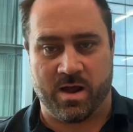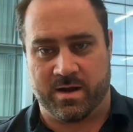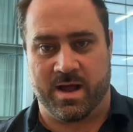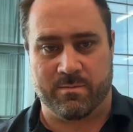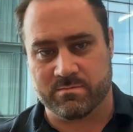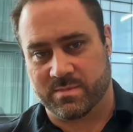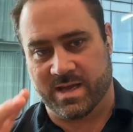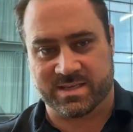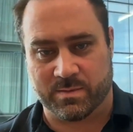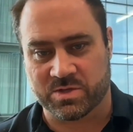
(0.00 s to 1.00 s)
Divide it
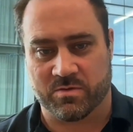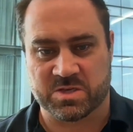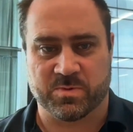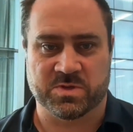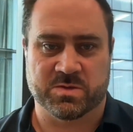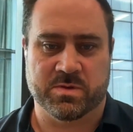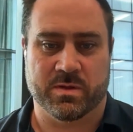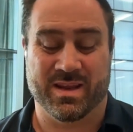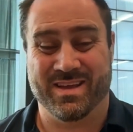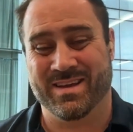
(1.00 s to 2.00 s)
up. Someone's got
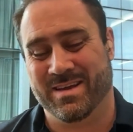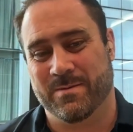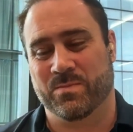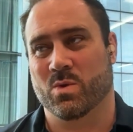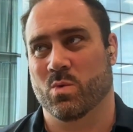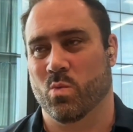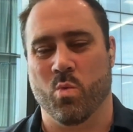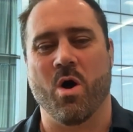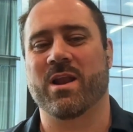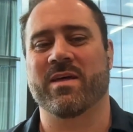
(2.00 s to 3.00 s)
responsibility.
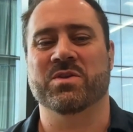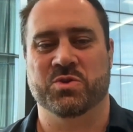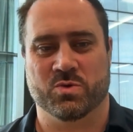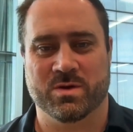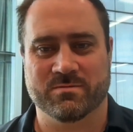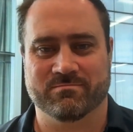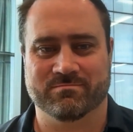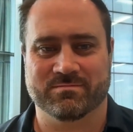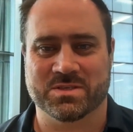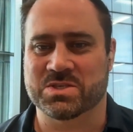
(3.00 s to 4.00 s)
Why do they do it?